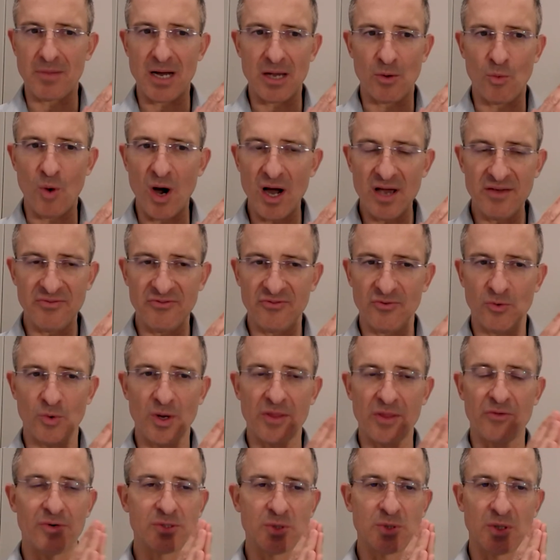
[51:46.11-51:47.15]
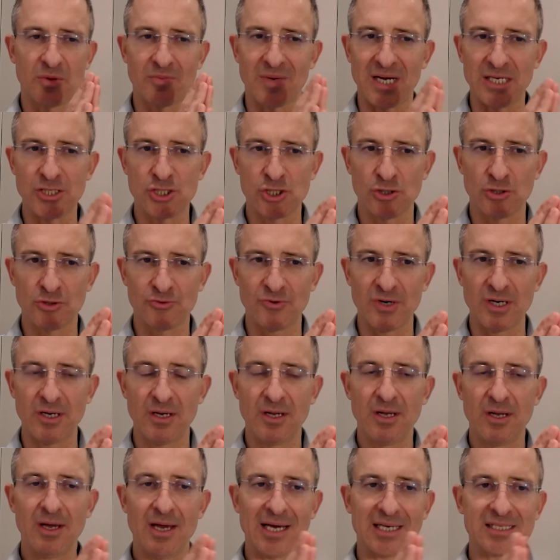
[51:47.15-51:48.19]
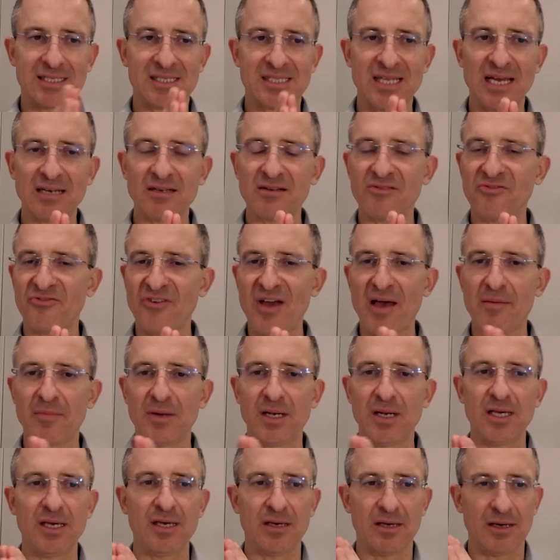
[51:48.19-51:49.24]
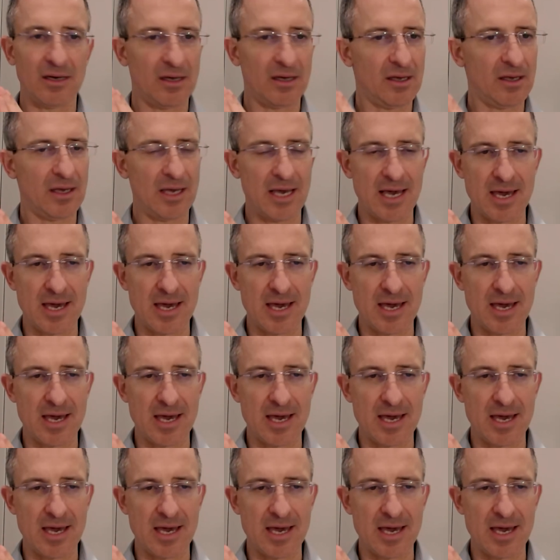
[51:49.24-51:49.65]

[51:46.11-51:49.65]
my wife whether it's with my children extended family